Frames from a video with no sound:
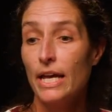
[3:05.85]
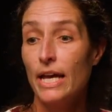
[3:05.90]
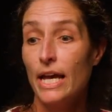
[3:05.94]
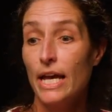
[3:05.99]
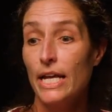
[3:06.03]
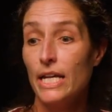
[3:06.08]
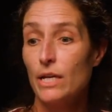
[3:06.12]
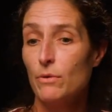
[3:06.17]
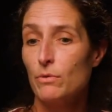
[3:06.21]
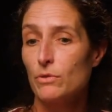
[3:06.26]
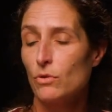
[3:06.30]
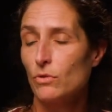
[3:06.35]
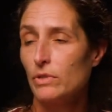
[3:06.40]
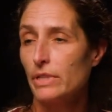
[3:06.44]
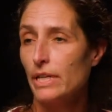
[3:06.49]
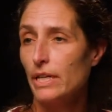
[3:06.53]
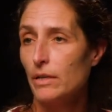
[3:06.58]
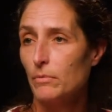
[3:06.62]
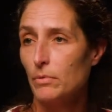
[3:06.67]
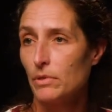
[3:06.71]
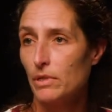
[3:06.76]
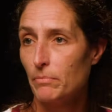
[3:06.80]
and he was only
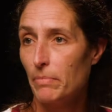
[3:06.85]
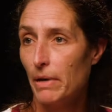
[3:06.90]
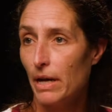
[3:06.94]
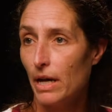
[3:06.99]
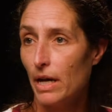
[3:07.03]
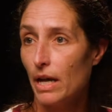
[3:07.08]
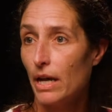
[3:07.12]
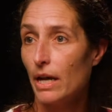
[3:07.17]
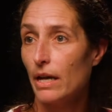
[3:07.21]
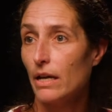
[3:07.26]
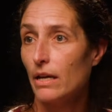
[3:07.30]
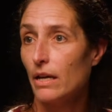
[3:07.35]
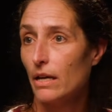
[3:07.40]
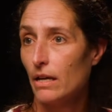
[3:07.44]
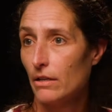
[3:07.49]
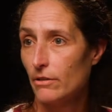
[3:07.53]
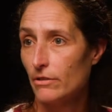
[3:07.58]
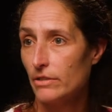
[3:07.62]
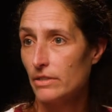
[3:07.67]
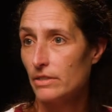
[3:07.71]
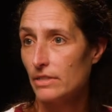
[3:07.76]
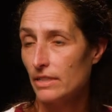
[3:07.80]
able to buy
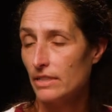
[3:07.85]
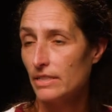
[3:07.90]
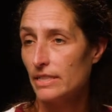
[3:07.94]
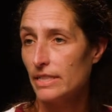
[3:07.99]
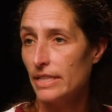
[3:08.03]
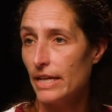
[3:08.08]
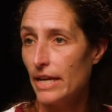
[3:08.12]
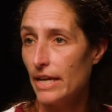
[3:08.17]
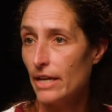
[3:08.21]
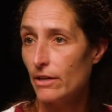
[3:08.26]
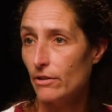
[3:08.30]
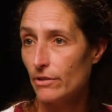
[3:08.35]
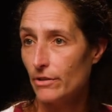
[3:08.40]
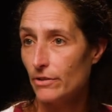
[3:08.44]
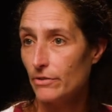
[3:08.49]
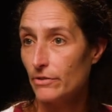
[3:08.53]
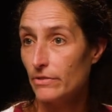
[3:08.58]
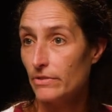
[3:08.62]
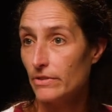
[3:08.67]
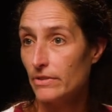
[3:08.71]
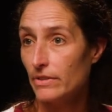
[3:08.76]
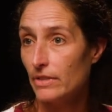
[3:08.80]
160
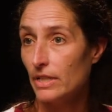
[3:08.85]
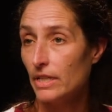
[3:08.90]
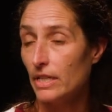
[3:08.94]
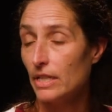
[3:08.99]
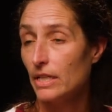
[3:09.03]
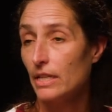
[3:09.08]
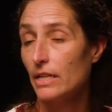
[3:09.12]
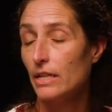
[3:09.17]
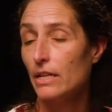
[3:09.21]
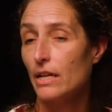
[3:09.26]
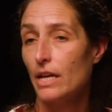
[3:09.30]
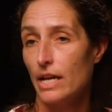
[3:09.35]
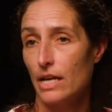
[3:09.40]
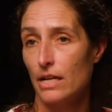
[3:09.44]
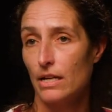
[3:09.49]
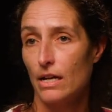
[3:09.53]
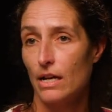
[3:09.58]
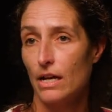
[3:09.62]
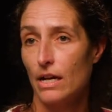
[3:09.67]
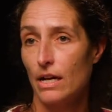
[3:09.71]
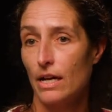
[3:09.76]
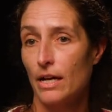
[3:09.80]
acres in
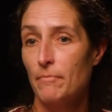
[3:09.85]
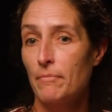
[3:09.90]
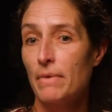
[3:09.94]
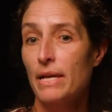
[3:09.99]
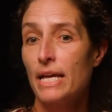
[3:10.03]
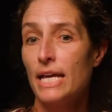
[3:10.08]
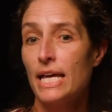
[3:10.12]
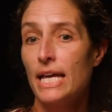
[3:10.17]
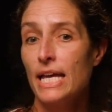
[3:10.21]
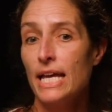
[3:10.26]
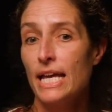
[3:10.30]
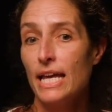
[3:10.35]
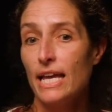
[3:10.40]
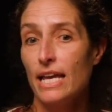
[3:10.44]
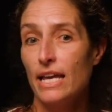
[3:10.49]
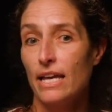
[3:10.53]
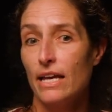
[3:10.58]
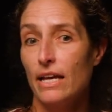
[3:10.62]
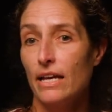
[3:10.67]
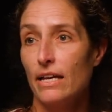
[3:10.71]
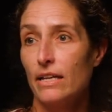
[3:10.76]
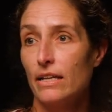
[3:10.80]
Anaheim,
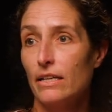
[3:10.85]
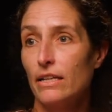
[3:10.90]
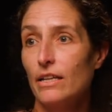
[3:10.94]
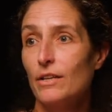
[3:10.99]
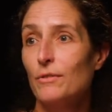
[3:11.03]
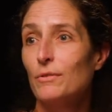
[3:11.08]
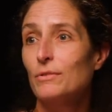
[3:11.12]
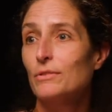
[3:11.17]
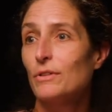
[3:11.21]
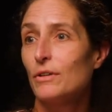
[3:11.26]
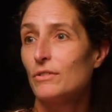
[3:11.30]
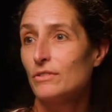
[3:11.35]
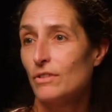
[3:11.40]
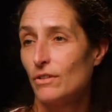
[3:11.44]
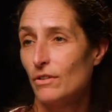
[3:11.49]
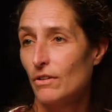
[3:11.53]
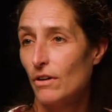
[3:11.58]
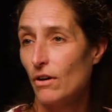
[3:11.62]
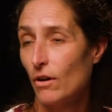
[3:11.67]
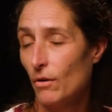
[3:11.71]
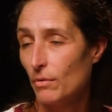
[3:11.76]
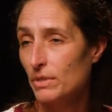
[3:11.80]
and he was also
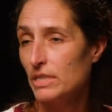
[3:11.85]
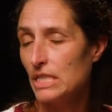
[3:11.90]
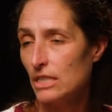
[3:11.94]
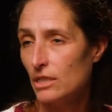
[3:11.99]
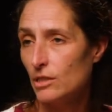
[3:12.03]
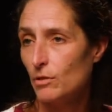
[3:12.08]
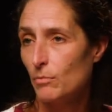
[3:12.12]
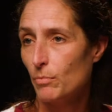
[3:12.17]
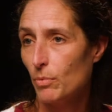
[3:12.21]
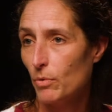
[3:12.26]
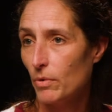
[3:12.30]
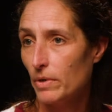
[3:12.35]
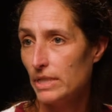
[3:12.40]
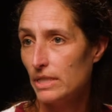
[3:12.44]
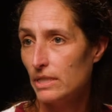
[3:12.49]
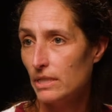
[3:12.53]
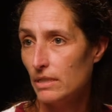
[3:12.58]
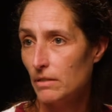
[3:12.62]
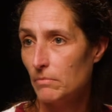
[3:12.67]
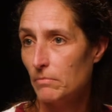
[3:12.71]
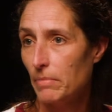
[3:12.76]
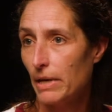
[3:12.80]
always
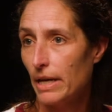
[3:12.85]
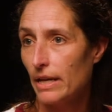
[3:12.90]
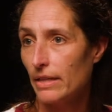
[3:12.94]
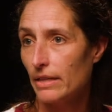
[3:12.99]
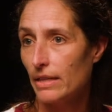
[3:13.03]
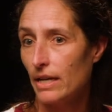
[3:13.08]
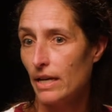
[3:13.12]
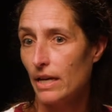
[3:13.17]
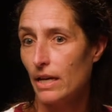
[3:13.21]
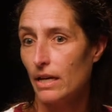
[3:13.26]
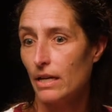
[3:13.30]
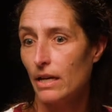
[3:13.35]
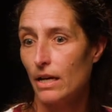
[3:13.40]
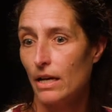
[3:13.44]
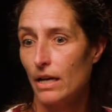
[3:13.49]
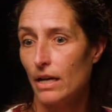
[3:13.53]
disappointed by that.